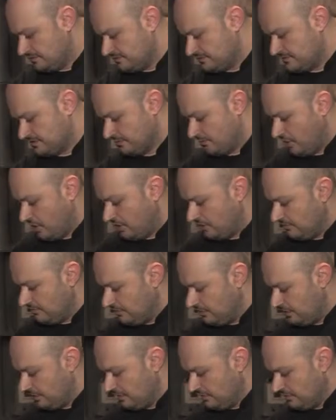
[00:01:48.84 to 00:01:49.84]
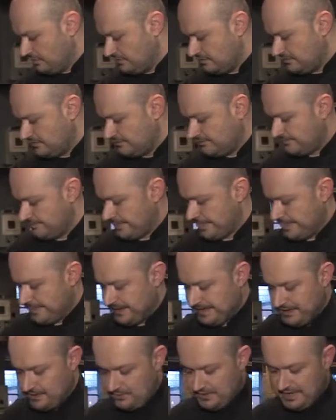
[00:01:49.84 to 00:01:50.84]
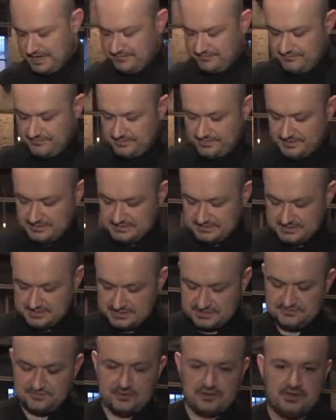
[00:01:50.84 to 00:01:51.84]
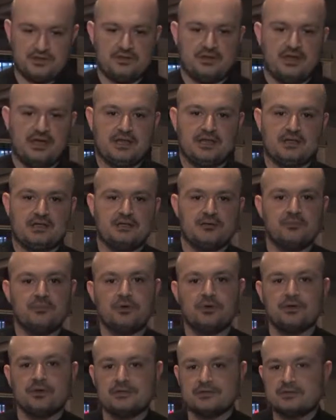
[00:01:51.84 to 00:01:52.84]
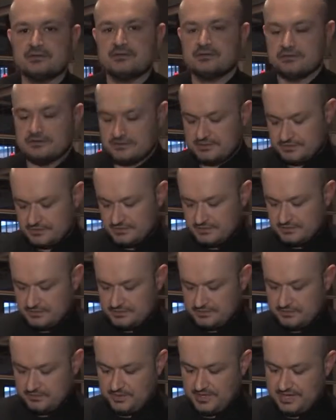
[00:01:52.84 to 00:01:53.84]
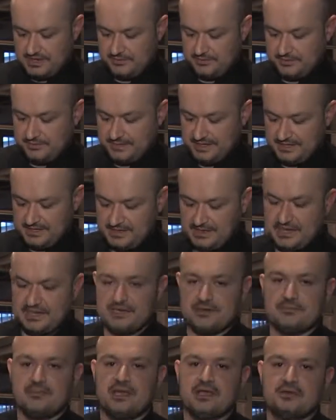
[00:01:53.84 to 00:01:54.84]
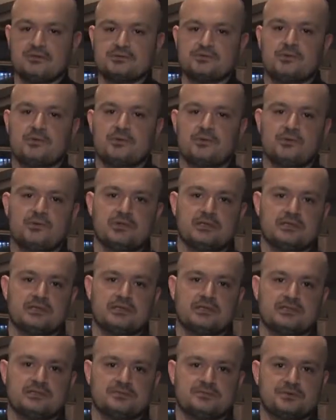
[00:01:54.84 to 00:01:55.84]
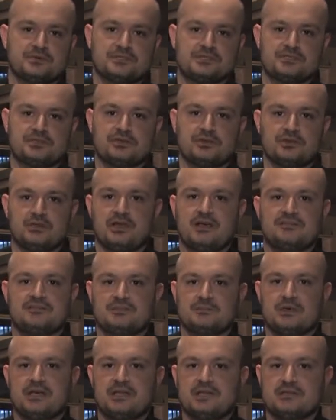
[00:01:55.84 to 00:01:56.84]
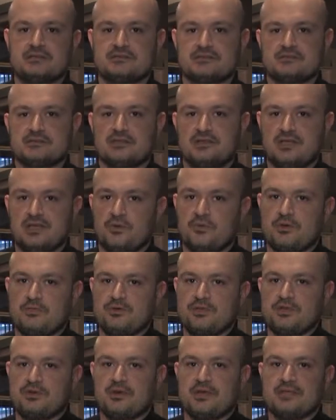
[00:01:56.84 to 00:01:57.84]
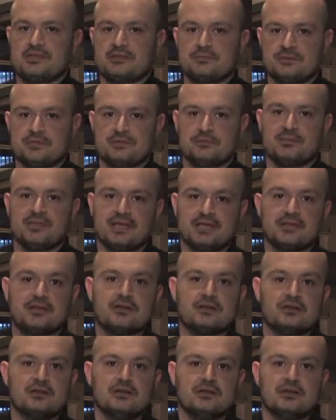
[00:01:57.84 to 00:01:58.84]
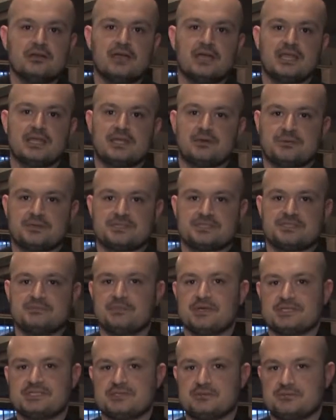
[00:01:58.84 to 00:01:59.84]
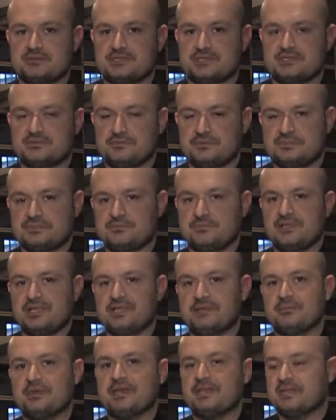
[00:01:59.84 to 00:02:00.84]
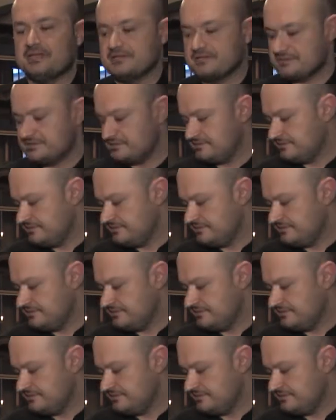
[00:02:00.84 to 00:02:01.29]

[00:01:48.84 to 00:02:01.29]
Some olive oil. Here we have, just for another onion component, we made an onion mayo. So what we really did is we just cooked off some onions, we pureed them in the blender, and then we just mixed it just with some plain mayonnaise.